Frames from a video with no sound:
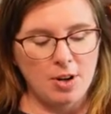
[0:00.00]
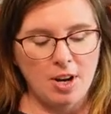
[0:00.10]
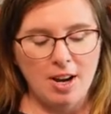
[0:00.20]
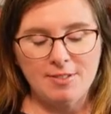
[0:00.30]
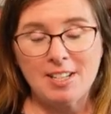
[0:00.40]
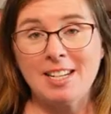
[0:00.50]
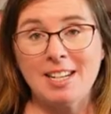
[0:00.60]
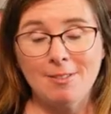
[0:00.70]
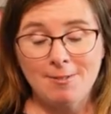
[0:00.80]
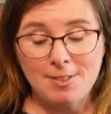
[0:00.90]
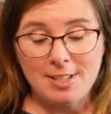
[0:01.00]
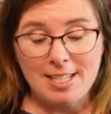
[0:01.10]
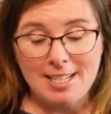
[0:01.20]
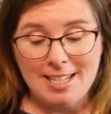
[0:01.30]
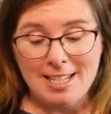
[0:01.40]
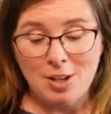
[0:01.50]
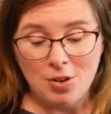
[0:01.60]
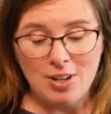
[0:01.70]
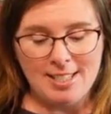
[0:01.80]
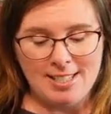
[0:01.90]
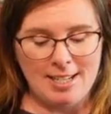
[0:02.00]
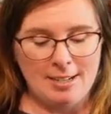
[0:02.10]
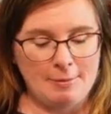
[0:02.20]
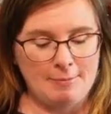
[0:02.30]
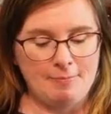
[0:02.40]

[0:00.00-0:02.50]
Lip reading: I've done enough increasing.